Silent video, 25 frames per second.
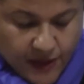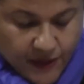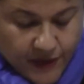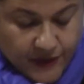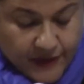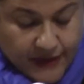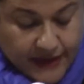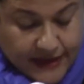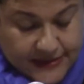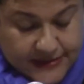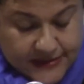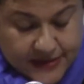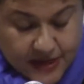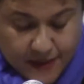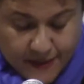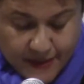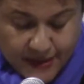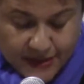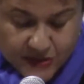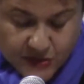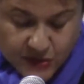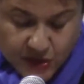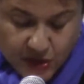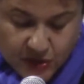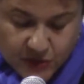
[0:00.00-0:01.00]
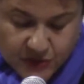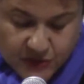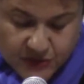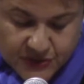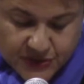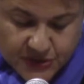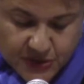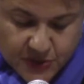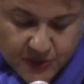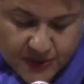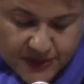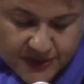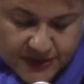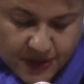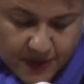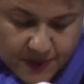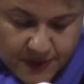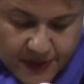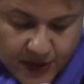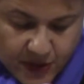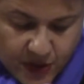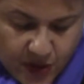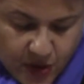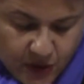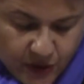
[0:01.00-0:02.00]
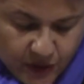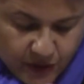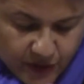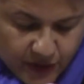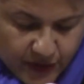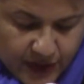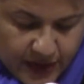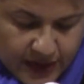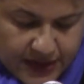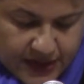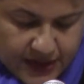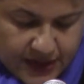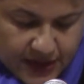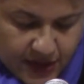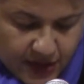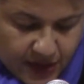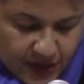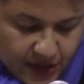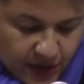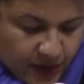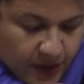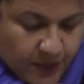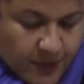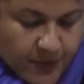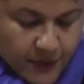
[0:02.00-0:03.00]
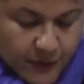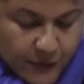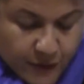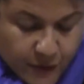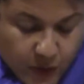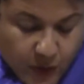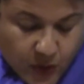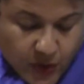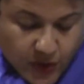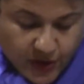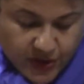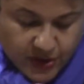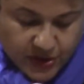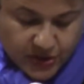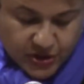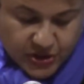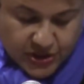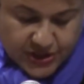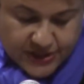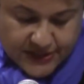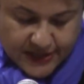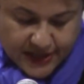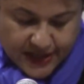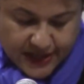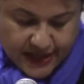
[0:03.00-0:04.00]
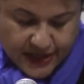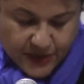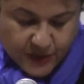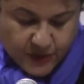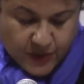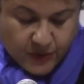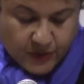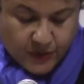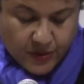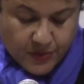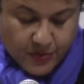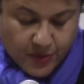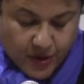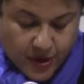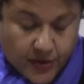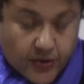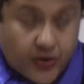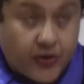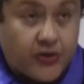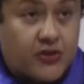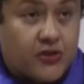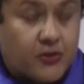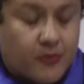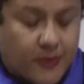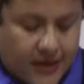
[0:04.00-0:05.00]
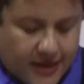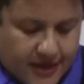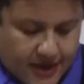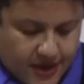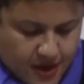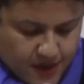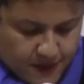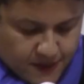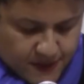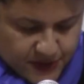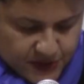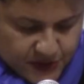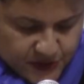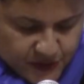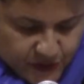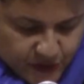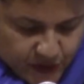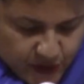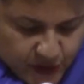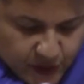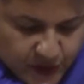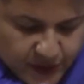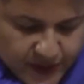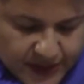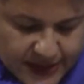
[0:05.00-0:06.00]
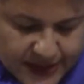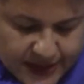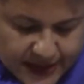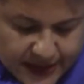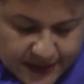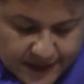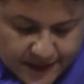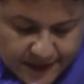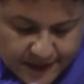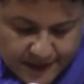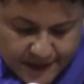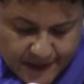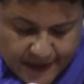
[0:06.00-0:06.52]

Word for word: The last time I saw Lucille was a bit over a year before she died, when we brought her to my campus for a reading.